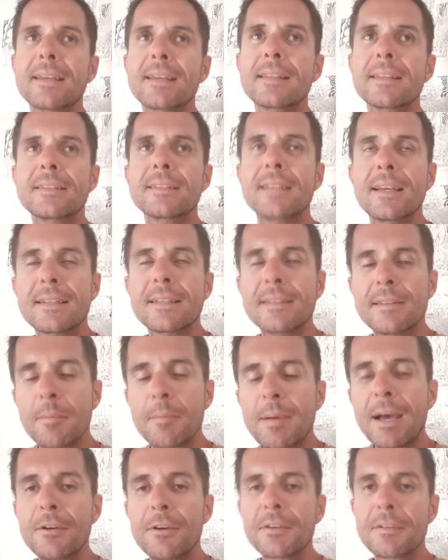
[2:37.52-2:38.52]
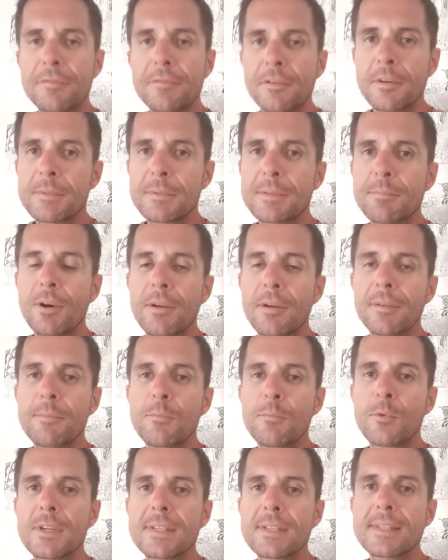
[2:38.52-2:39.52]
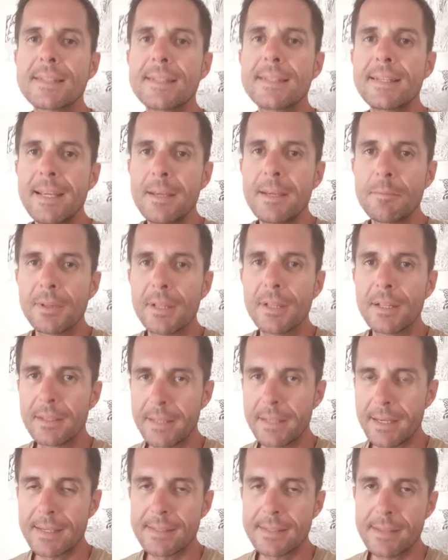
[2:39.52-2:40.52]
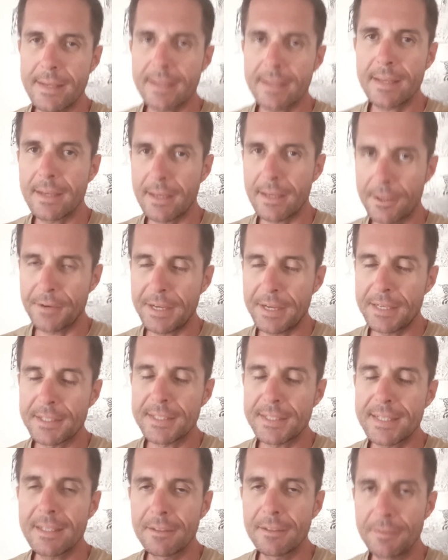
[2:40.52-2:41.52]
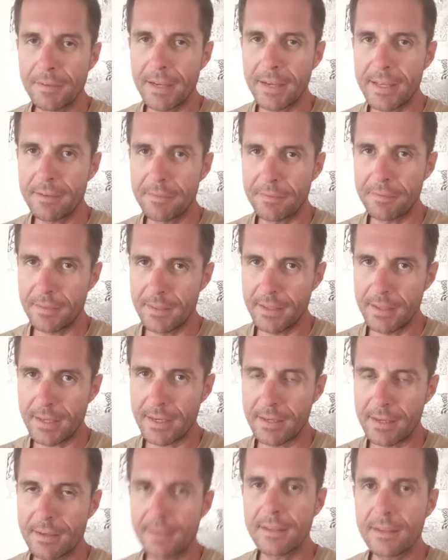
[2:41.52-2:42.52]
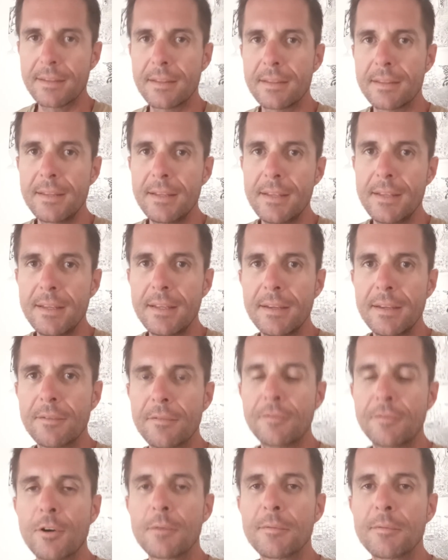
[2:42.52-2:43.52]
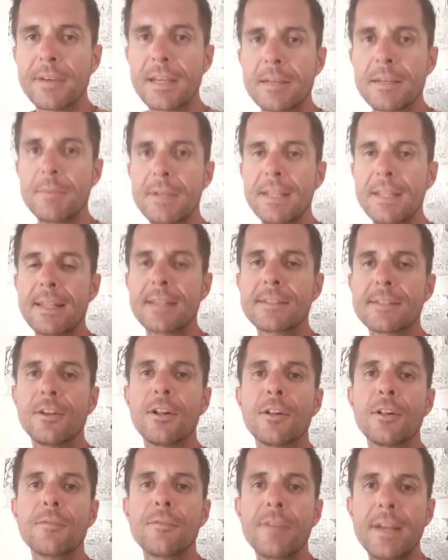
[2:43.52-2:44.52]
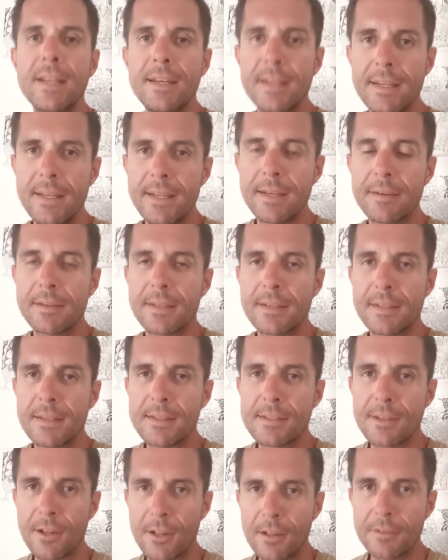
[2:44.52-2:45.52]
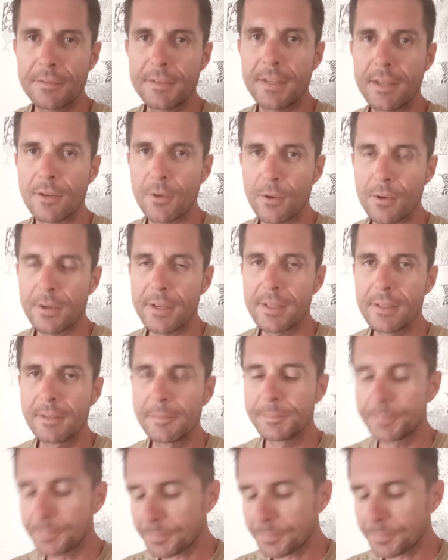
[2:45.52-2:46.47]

the powder form is probably more stable, has a greater shelf life than the form of vitamin D that's already dissolved in oil.